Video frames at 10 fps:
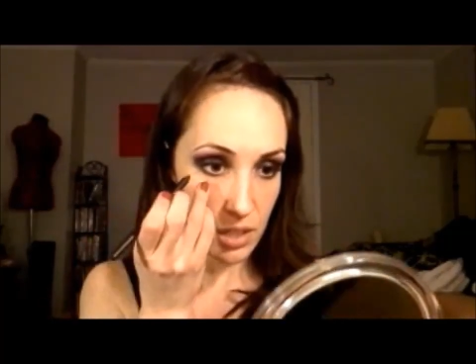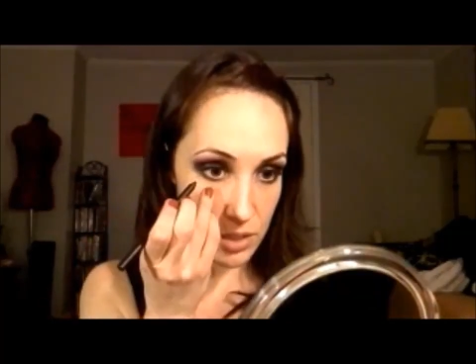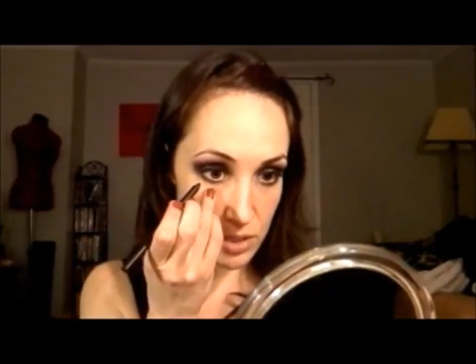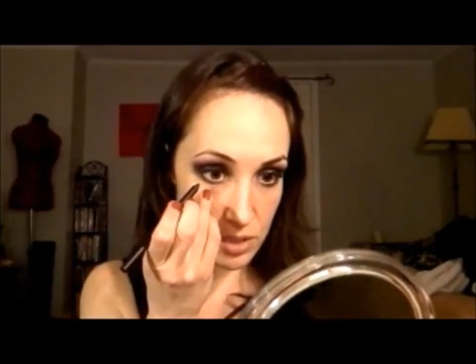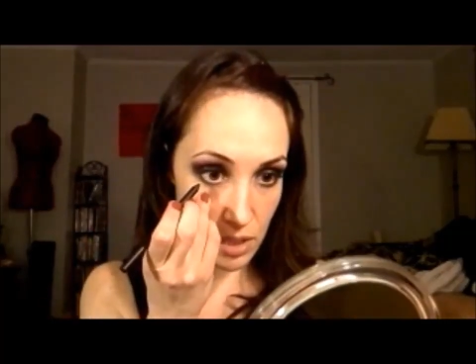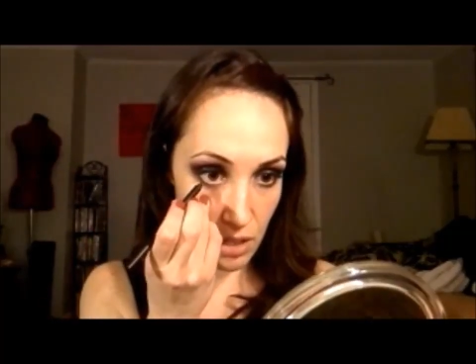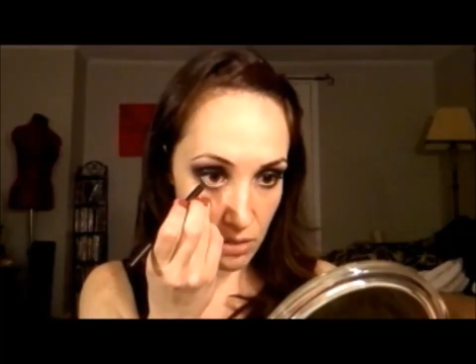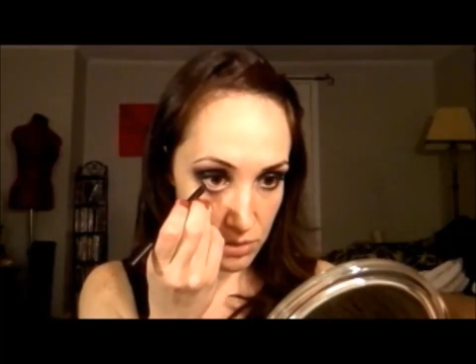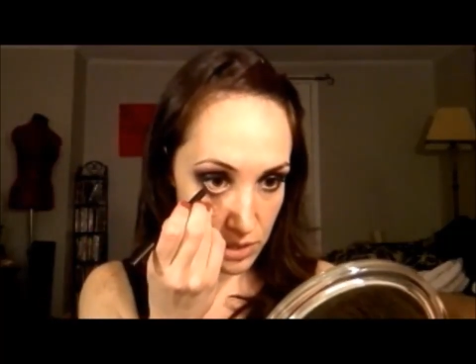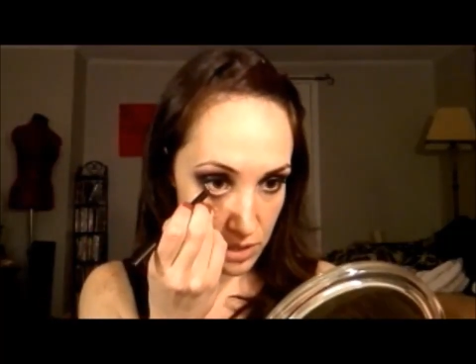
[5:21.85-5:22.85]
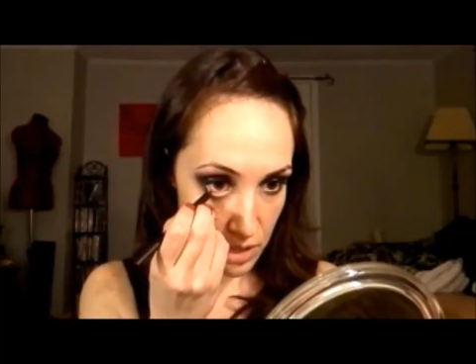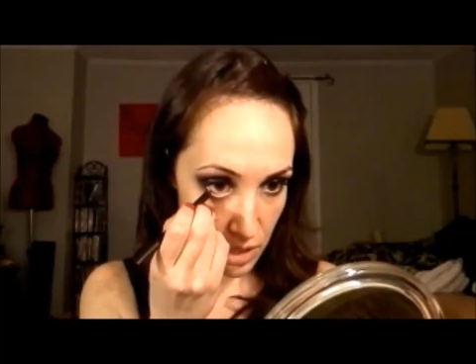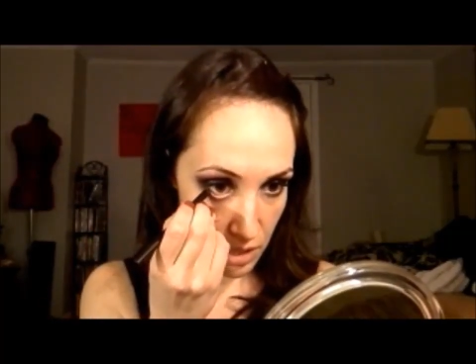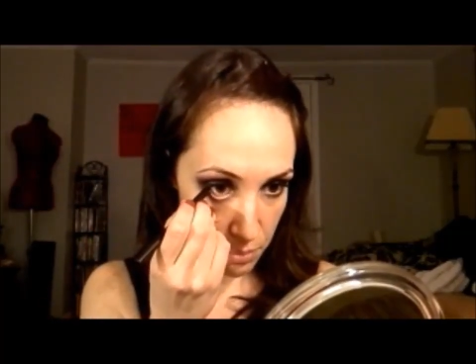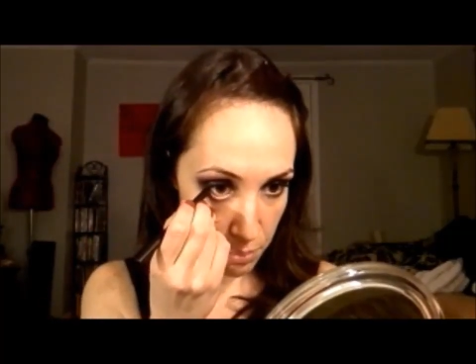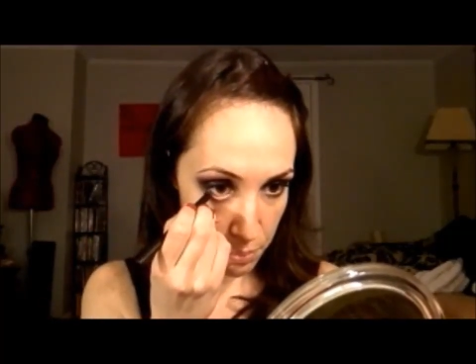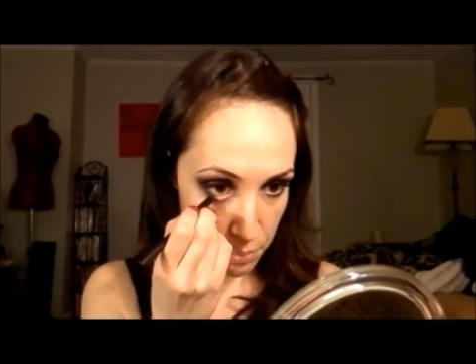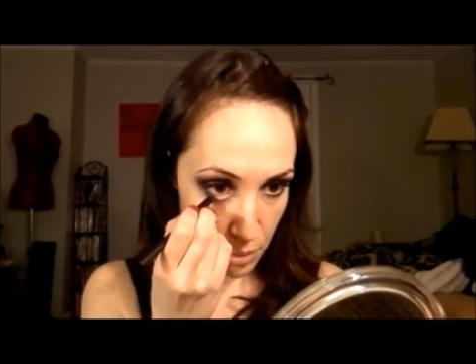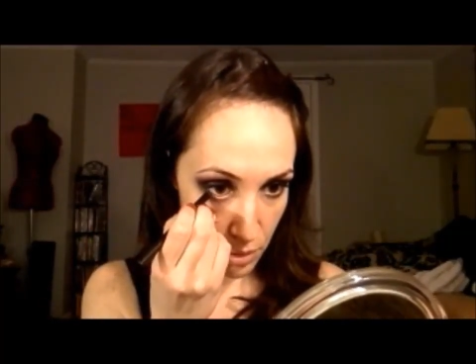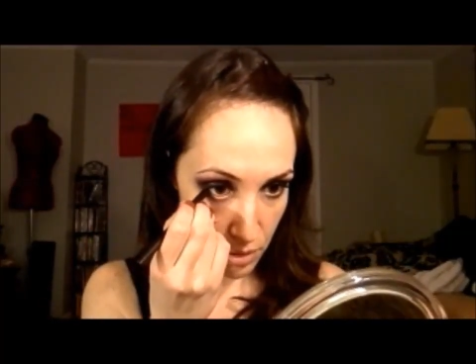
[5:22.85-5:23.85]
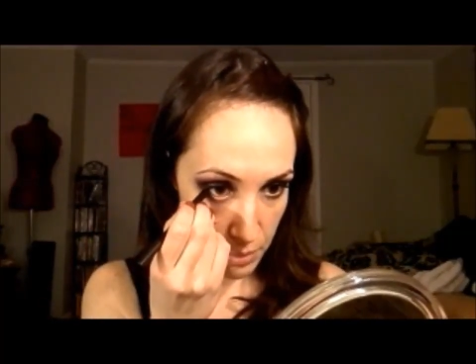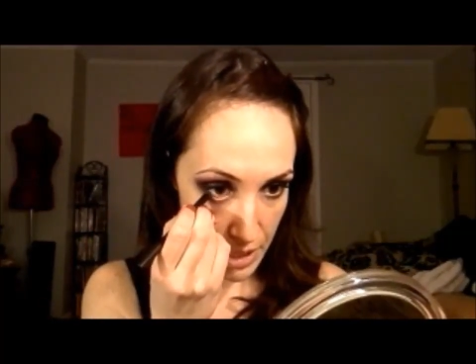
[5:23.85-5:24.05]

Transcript: So, just gonna pull my